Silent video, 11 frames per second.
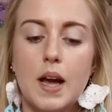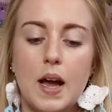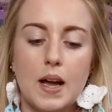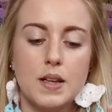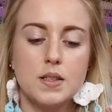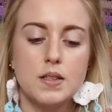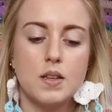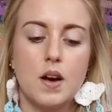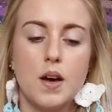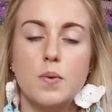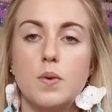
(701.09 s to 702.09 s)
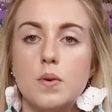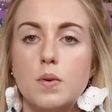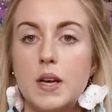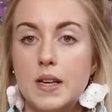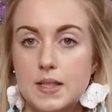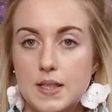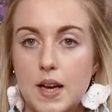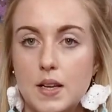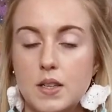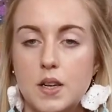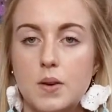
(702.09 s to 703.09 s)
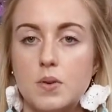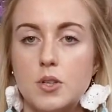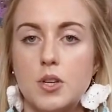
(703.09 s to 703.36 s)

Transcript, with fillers: and I will, in a second I will